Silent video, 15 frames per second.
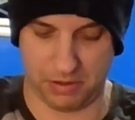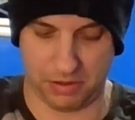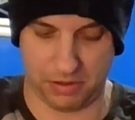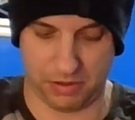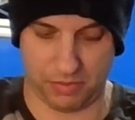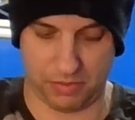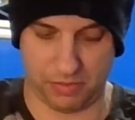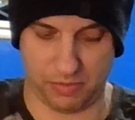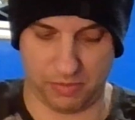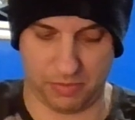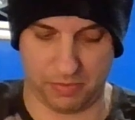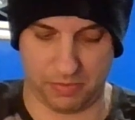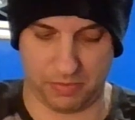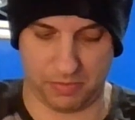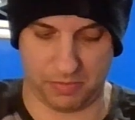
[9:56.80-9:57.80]
Oh,
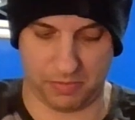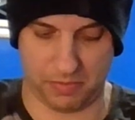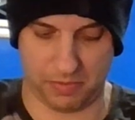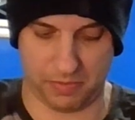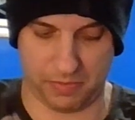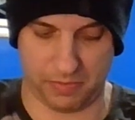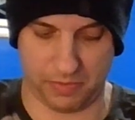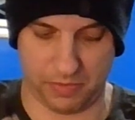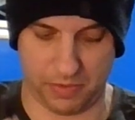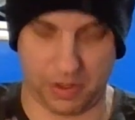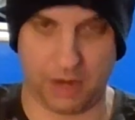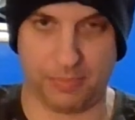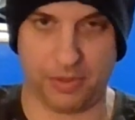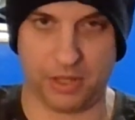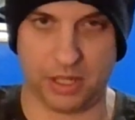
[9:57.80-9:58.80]
I
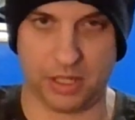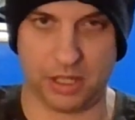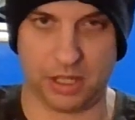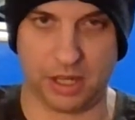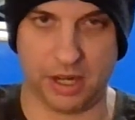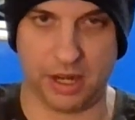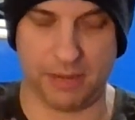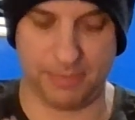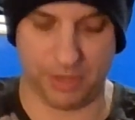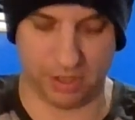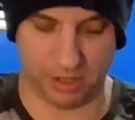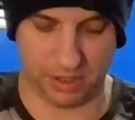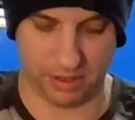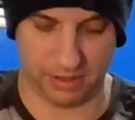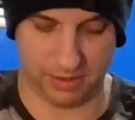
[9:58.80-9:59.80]
gotta put these little nubs
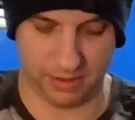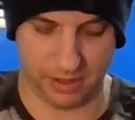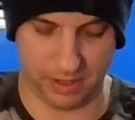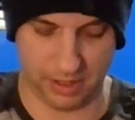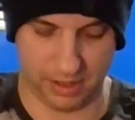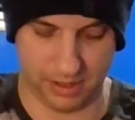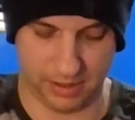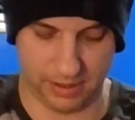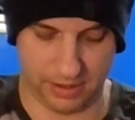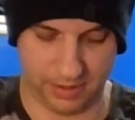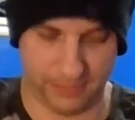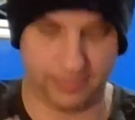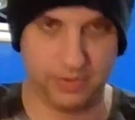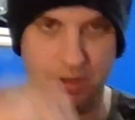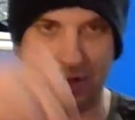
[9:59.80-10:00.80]
on here.
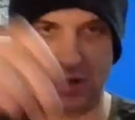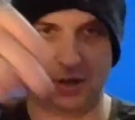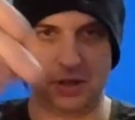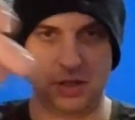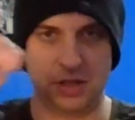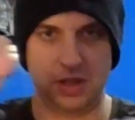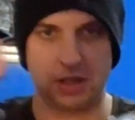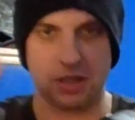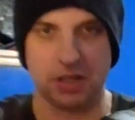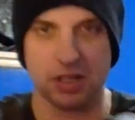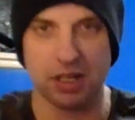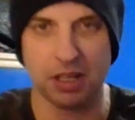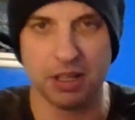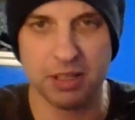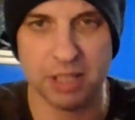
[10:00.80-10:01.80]
You can
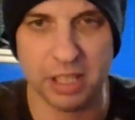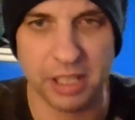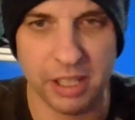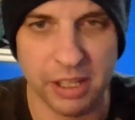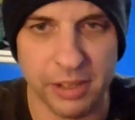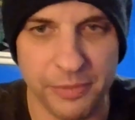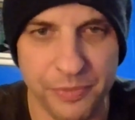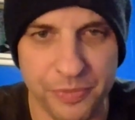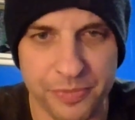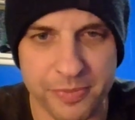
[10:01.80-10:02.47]
see there's a little